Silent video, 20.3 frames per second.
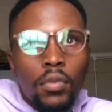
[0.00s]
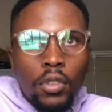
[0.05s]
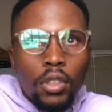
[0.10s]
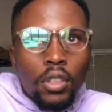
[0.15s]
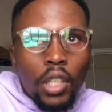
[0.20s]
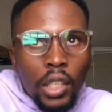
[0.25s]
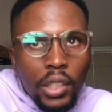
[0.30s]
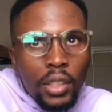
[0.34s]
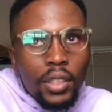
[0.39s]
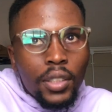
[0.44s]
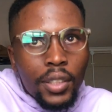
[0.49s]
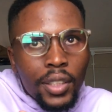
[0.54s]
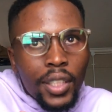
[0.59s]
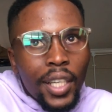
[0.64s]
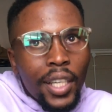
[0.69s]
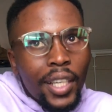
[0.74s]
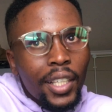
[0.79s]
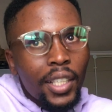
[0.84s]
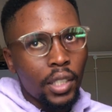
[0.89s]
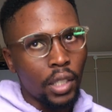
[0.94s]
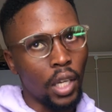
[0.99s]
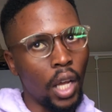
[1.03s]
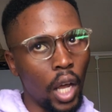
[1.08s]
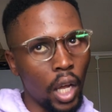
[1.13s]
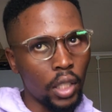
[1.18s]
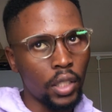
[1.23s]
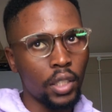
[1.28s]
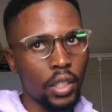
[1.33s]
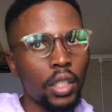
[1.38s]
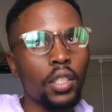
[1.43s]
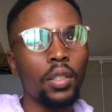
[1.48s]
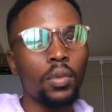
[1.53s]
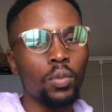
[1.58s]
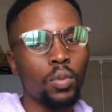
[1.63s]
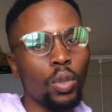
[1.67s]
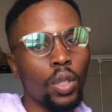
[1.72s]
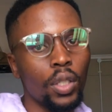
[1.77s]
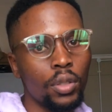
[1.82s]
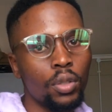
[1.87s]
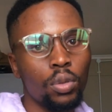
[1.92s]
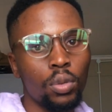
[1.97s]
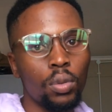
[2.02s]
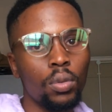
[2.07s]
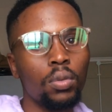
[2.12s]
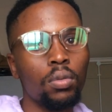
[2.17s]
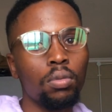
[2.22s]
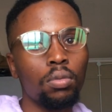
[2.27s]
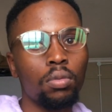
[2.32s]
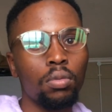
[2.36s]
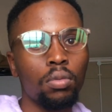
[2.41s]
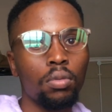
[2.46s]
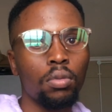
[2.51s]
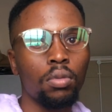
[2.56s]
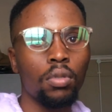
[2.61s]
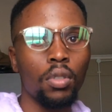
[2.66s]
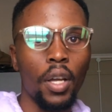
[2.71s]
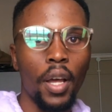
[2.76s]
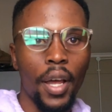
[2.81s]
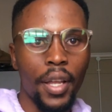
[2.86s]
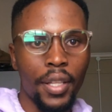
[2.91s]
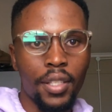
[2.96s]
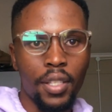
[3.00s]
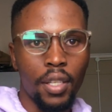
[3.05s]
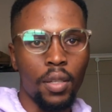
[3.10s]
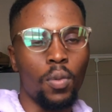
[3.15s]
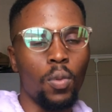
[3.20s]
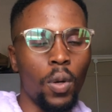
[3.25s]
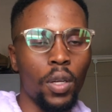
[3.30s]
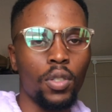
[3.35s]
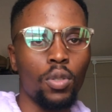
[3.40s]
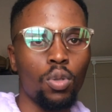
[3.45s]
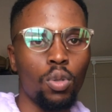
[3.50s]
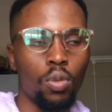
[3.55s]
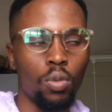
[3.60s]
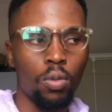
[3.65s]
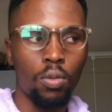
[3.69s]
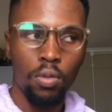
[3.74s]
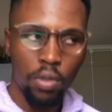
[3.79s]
Not to say I didn't want to, I did want to,